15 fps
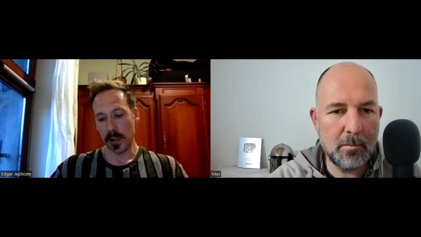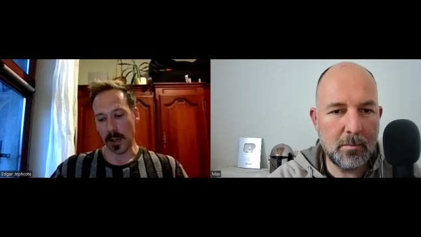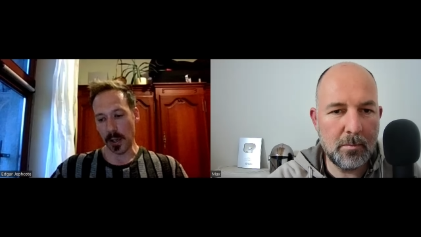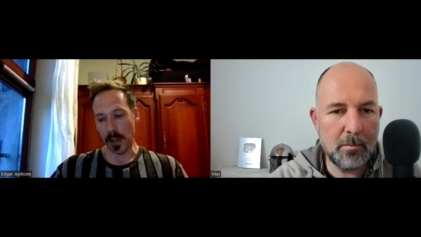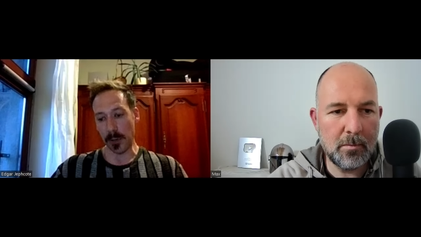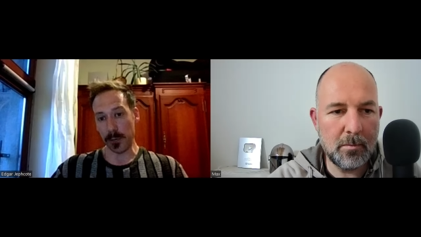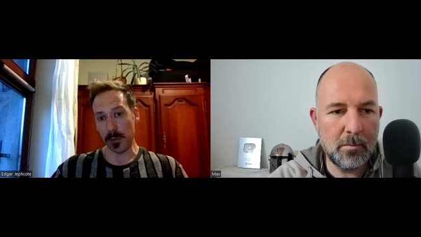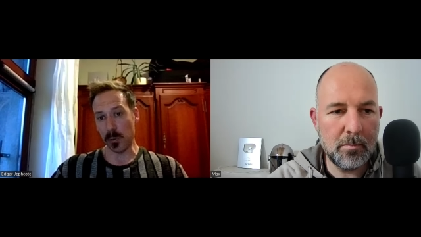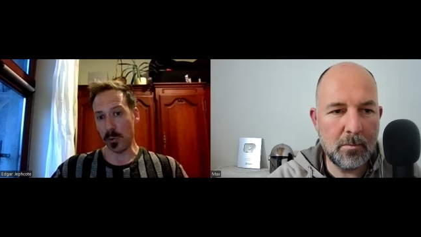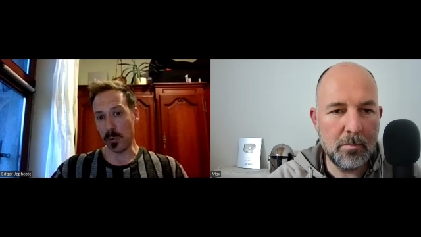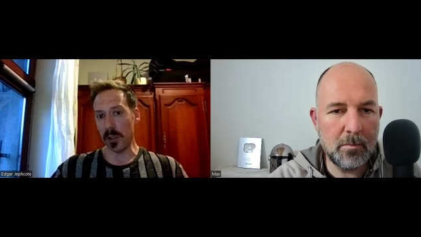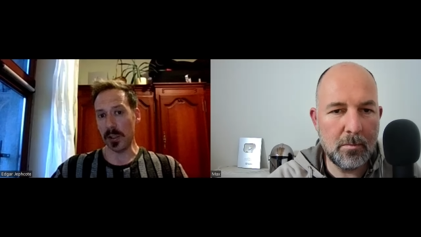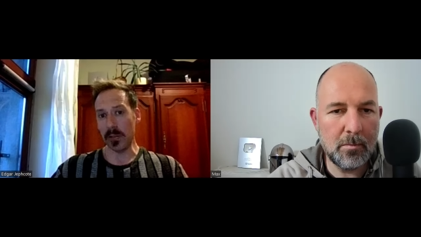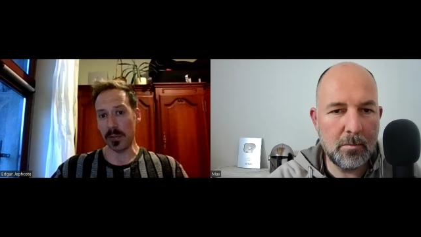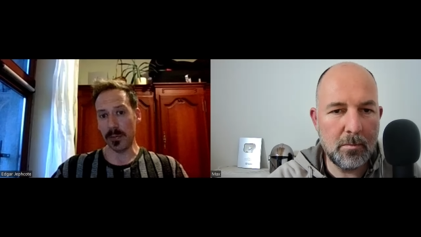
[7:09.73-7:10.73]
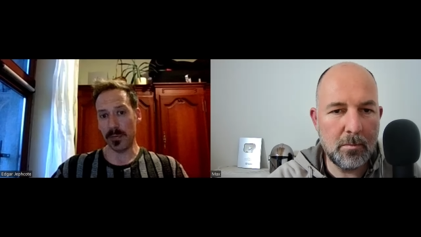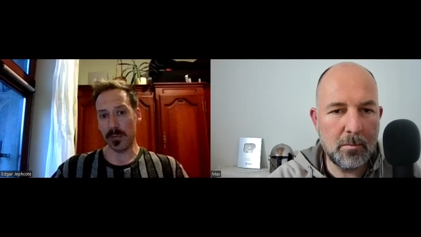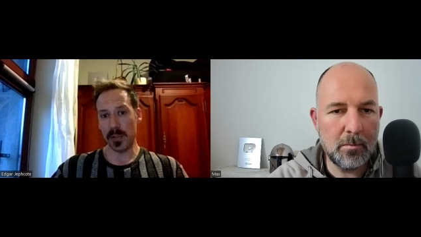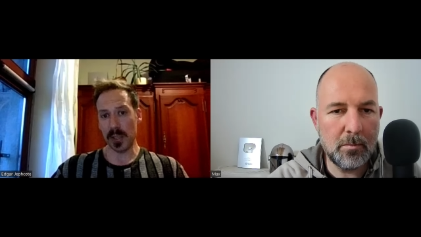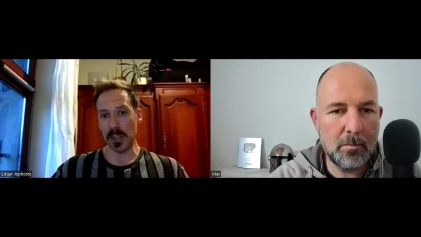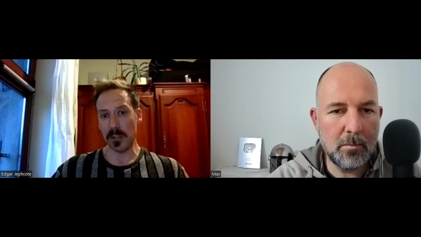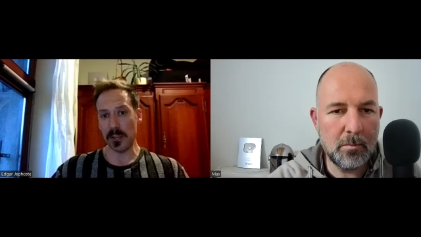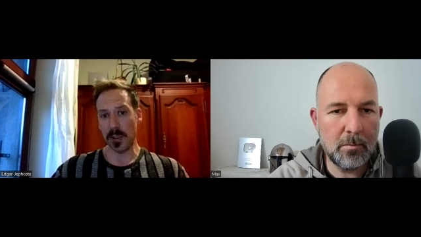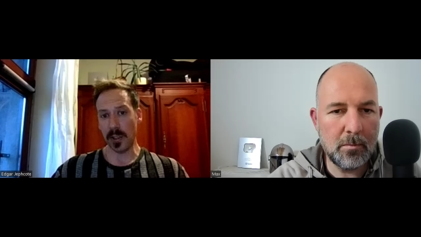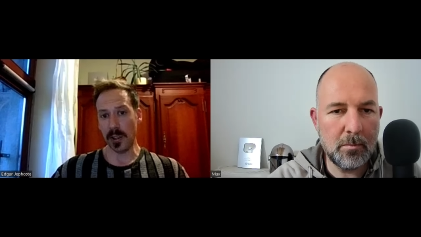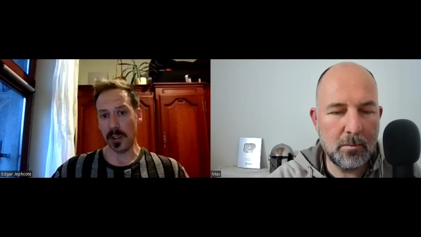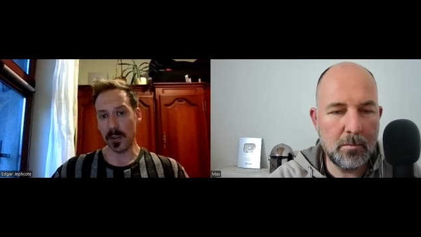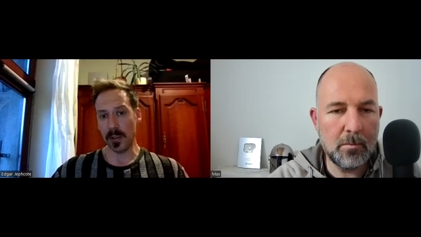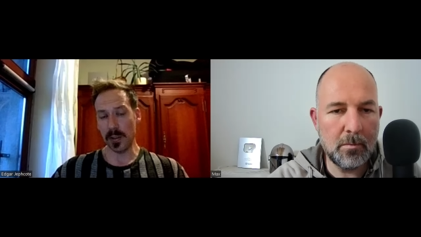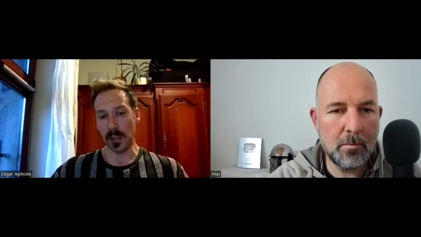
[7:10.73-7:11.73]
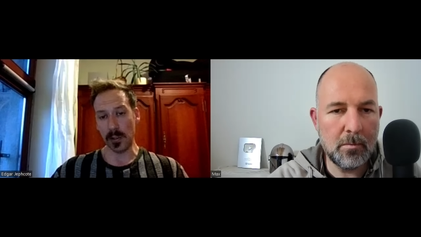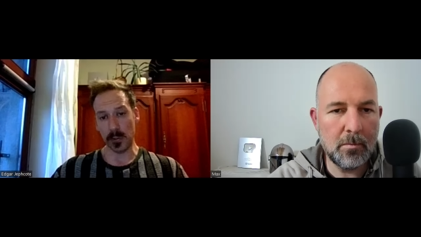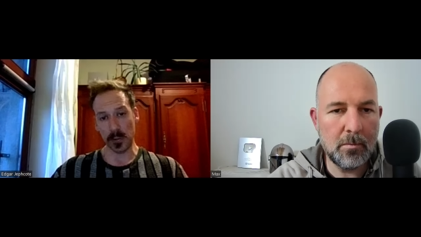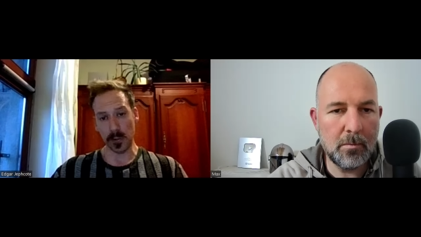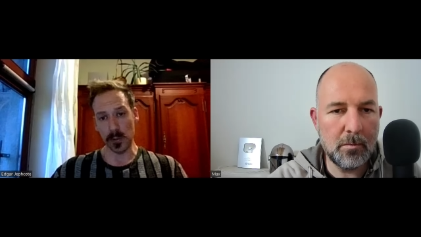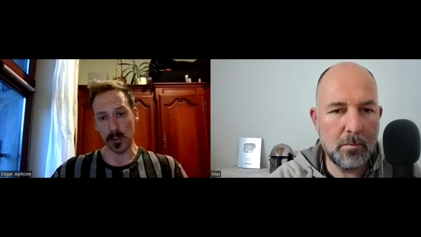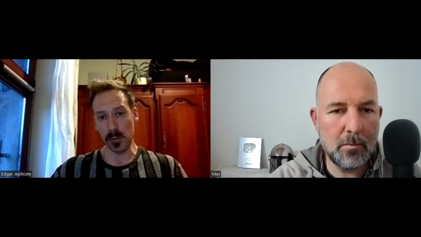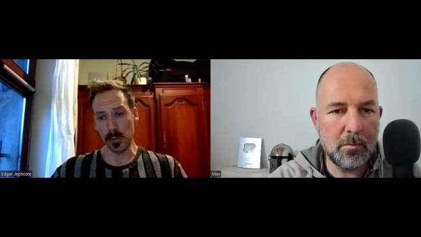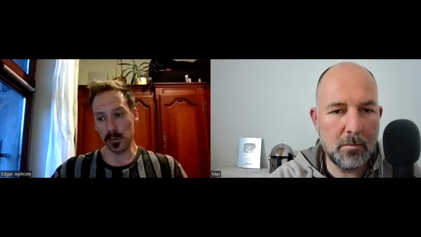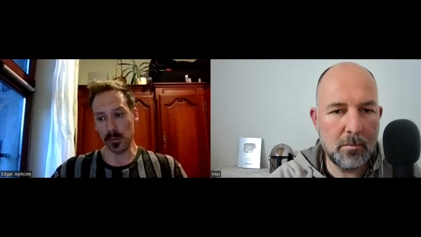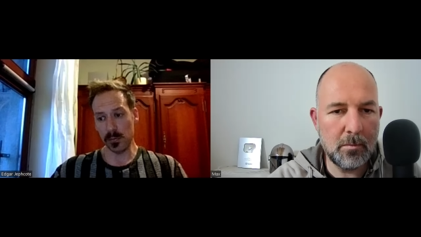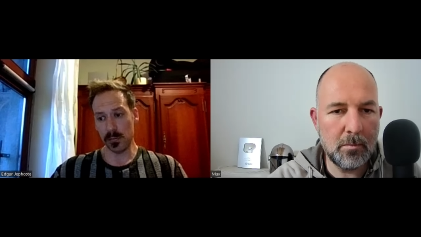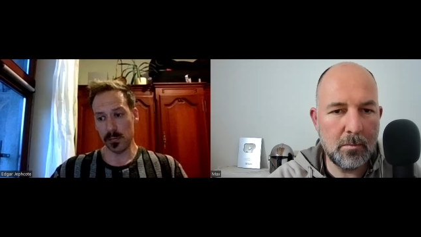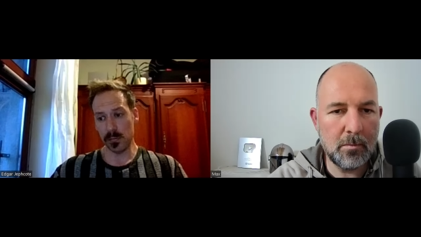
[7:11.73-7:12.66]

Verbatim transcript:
Speaker 1: after one year of teaching in a school,